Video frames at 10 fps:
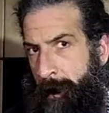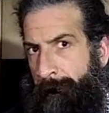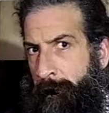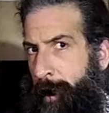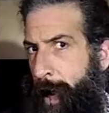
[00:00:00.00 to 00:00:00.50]

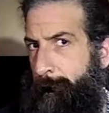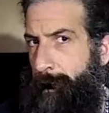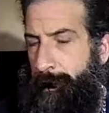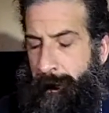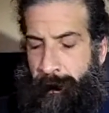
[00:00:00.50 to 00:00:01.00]
of felt
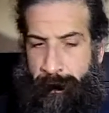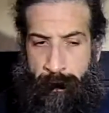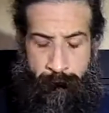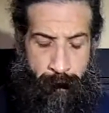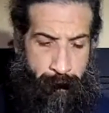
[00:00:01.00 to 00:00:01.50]
aimless to
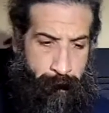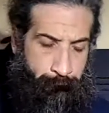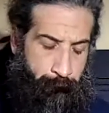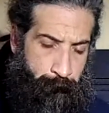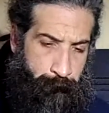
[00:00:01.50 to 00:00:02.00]
start with
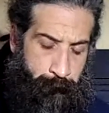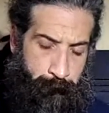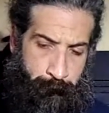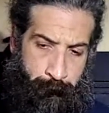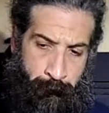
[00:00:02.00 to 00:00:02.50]
the first
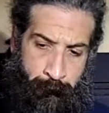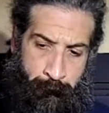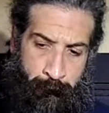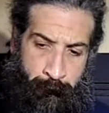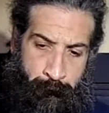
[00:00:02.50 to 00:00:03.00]

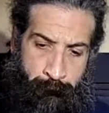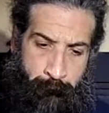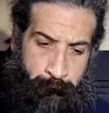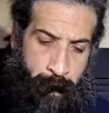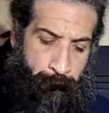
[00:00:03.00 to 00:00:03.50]

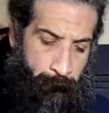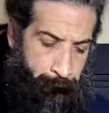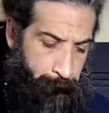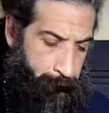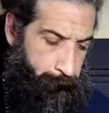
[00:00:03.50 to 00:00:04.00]
couple
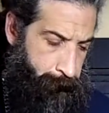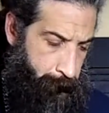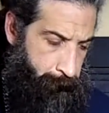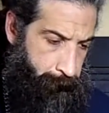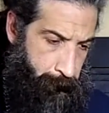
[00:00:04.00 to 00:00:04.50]
videos
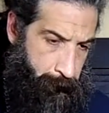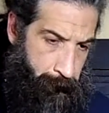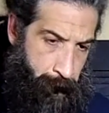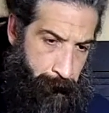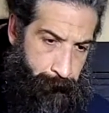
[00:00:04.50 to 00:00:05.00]
outside
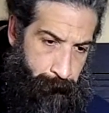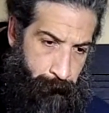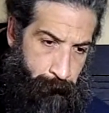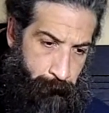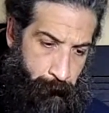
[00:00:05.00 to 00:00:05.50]
of that
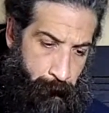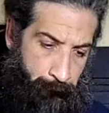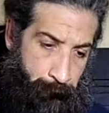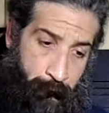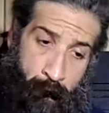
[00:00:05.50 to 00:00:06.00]
intro.
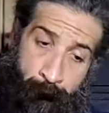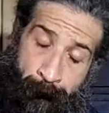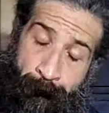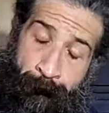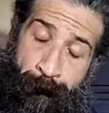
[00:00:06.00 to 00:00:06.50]
So
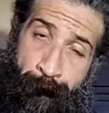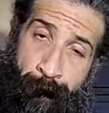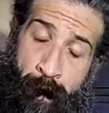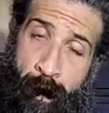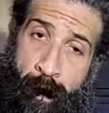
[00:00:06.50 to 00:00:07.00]

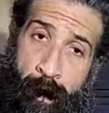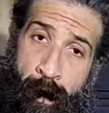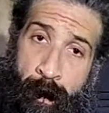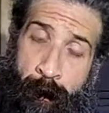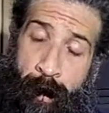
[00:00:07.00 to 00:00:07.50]

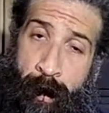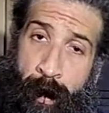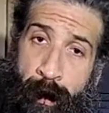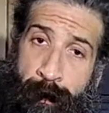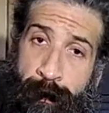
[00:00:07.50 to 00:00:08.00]
I'm going to
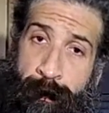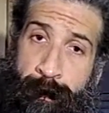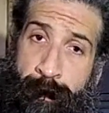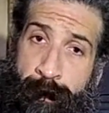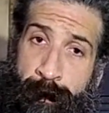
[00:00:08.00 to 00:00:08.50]
kind of
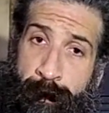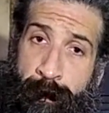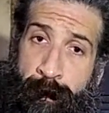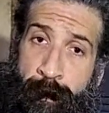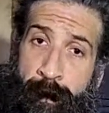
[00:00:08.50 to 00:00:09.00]
just
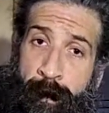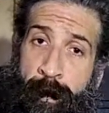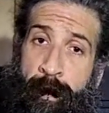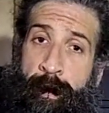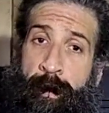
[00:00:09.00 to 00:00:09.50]

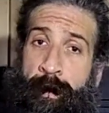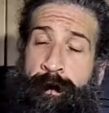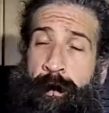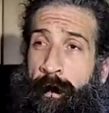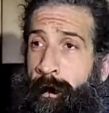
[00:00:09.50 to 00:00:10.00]

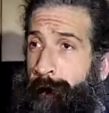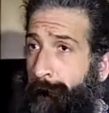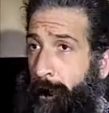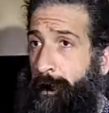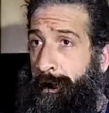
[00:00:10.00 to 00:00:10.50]
start on a
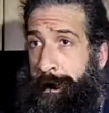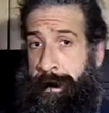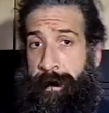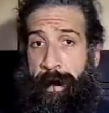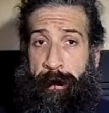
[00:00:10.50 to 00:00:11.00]
fairly
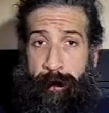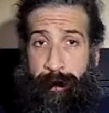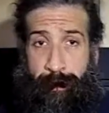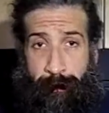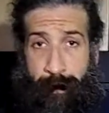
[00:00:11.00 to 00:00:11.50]
detailed
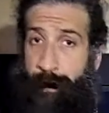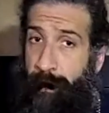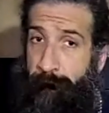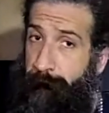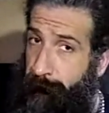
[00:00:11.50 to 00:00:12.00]
history
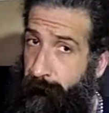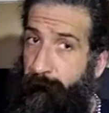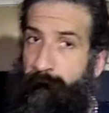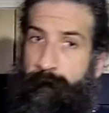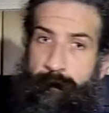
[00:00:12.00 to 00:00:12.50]
of
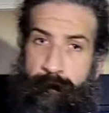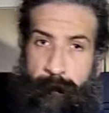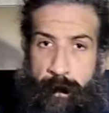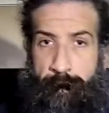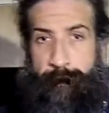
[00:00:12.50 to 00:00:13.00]

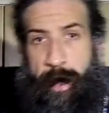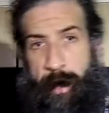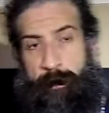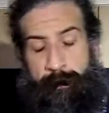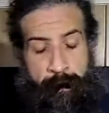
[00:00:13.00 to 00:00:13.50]

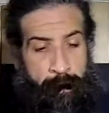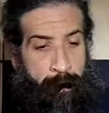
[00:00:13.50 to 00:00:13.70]
kale.